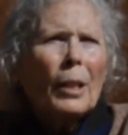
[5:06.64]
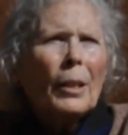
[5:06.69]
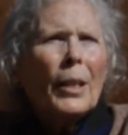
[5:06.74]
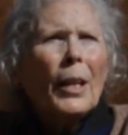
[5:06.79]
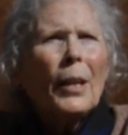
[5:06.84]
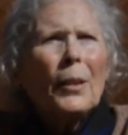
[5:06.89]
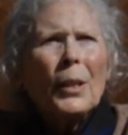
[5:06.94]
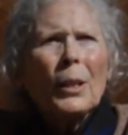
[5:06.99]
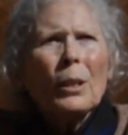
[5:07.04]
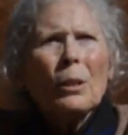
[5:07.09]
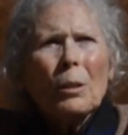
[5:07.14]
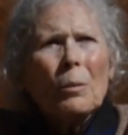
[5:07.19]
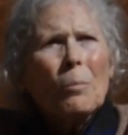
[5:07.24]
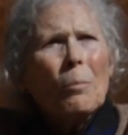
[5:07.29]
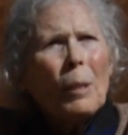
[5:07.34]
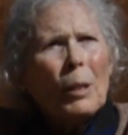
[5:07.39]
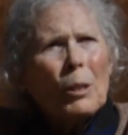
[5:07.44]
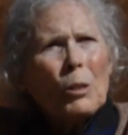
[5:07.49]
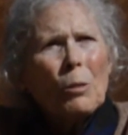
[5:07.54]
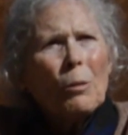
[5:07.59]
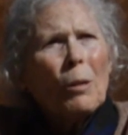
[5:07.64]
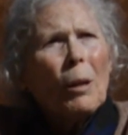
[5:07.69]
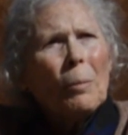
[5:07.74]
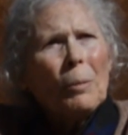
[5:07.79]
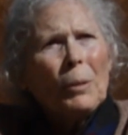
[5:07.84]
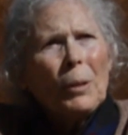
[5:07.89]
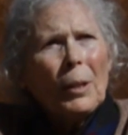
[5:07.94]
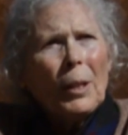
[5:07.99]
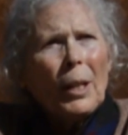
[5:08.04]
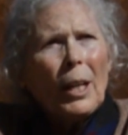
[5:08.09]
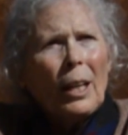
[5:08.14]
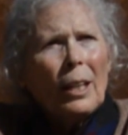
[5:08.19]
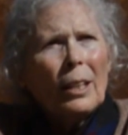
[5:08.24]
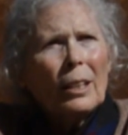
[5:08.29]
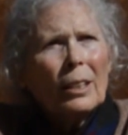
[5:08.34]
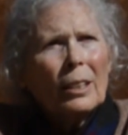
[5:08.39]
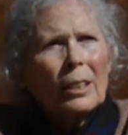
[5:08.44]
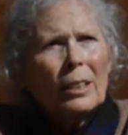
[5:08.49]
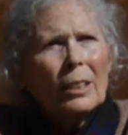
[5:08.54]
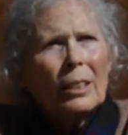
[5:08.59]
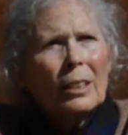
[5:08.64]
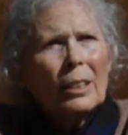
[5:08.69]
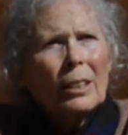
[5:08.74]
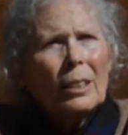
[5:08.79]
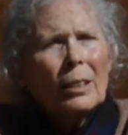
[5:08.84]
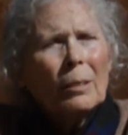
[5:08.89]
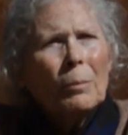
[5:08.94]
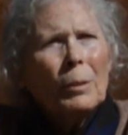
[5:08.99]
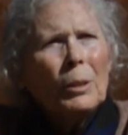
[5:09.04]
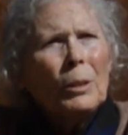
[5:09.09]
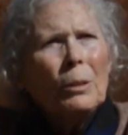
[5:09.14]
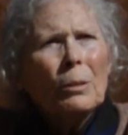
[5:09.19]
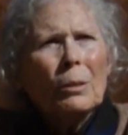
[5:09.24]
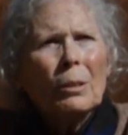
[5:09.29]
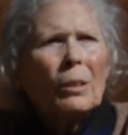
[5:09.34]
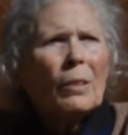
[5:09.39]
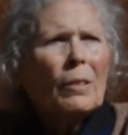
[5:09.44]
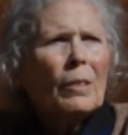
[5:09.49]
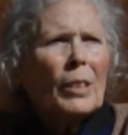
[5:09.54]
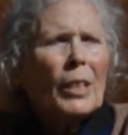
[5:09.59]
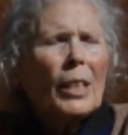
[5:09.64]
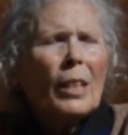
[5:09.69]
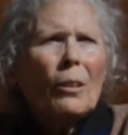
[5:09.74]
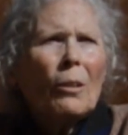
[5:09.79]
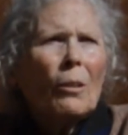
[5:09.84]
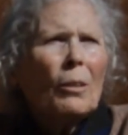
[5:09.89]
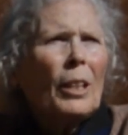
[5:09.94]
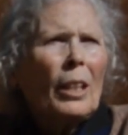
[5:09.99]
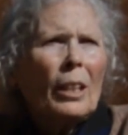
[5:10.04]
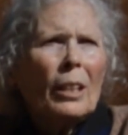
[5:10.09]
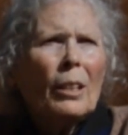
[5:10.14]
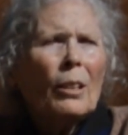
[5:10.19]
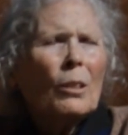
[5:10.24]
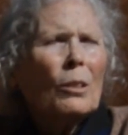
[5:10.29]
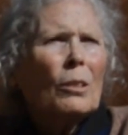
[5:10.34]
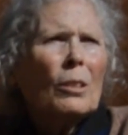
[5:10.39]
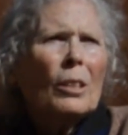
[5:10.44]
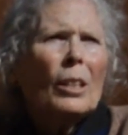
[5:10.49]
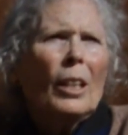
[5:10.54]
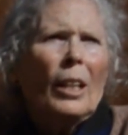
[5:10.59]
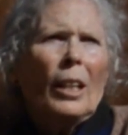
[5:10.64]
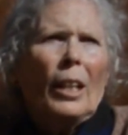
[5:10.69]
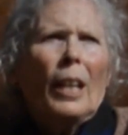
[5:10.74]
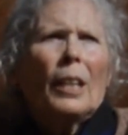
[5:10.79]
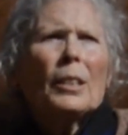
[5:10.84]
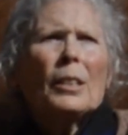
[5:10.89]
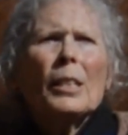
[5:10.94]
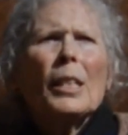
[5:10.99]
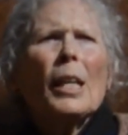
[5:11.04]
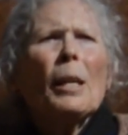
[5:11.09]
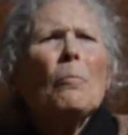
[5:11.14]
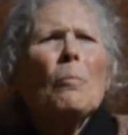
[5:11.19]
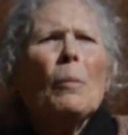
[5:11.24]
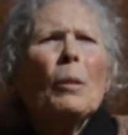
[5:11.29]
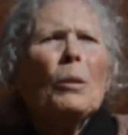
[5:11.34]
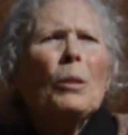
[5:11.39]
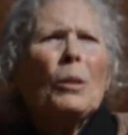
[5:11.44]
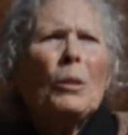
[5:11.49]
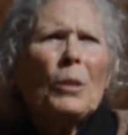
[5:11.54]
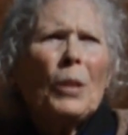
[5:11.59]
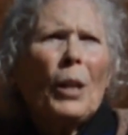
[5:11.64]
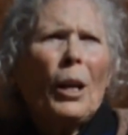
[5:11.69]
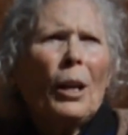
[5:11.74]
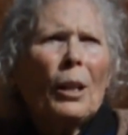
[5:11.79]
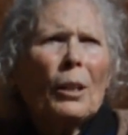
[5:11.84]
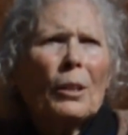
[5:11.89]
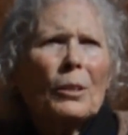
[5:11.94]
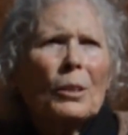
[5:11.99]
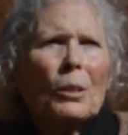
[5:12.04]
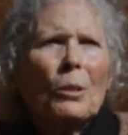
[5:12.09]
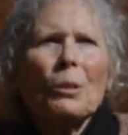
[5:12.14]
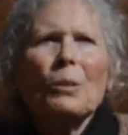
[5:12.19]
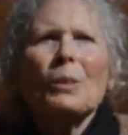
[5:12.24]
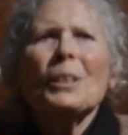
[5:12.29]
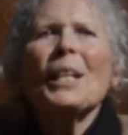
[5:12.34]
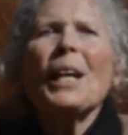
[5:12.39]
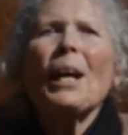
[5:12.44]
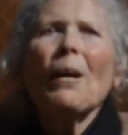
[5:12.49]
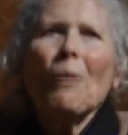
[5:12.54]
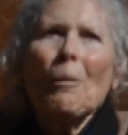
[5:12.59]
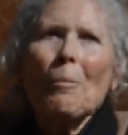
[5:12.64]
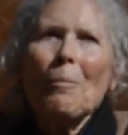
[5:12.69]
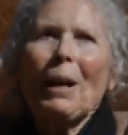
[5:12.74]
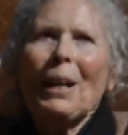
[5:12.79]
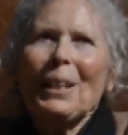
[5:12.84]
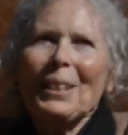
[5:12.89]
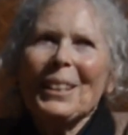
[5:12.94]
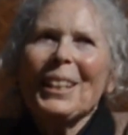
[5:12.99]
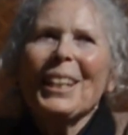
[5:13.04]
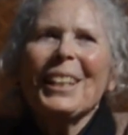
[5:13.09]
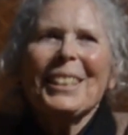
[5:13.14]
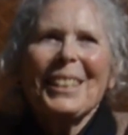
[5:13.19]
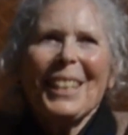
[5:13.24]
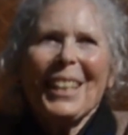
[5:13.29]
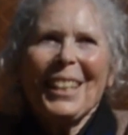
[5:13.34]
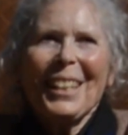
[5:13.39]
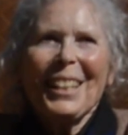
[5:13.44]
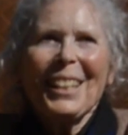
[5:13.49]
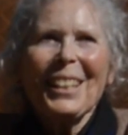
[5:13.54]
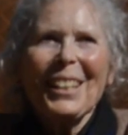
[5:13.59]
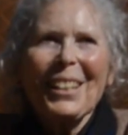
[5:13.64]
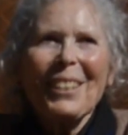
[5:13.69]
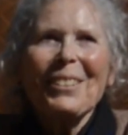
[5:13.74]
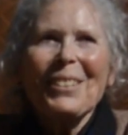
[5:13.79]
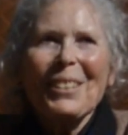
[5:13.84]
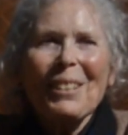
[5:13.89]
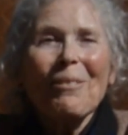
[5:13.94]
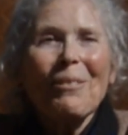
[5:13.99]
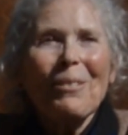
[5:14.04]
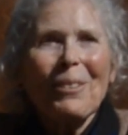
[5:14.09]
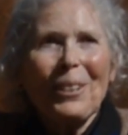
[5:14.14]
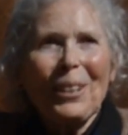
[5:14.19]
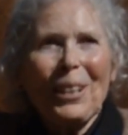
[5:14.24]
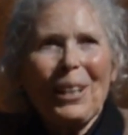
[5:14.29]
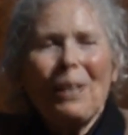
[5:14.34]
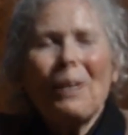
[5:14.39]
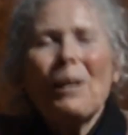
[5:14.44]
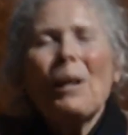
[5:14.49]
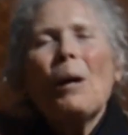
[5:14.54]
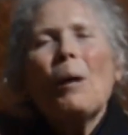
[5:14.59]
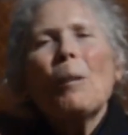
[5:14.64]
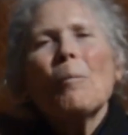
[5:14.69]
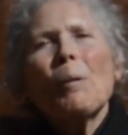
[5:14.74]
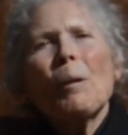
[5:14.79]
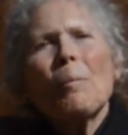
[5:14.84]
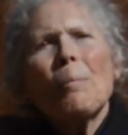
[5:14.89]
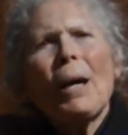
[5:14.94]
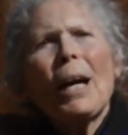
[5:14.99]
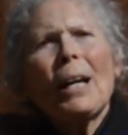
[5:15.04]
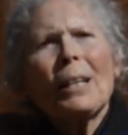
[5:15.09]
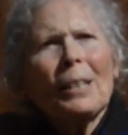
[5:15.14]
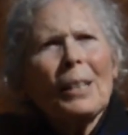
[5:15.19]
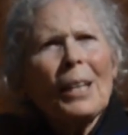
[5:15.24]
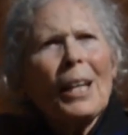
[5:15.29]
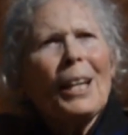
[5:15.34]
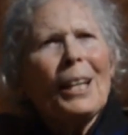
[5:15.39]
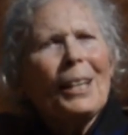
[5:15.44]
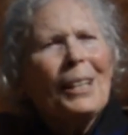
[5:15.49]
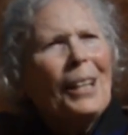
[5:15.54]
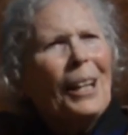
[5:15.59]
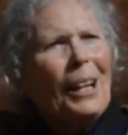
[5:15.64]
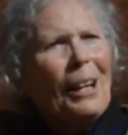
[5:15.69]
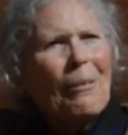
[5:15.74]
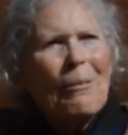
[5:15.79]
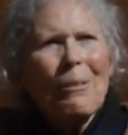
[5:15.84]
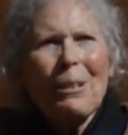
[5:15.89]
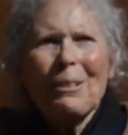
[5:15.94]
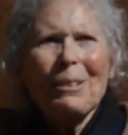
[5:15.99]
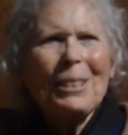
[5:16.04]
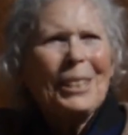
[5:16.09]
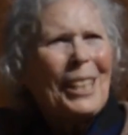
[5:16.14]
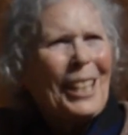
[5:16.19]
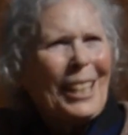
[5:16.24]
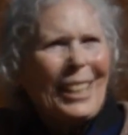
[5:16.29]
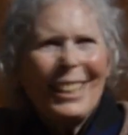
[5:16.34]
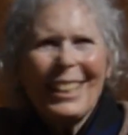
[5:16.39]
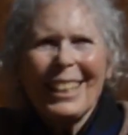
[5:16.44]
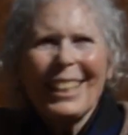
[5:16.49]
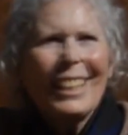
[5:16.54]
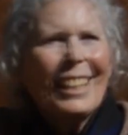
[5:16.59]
nothing could measure up to that. I mean, you could have said, okay, here's a $10 million. Of course, now I might take it a little differently. But back then, I would have said,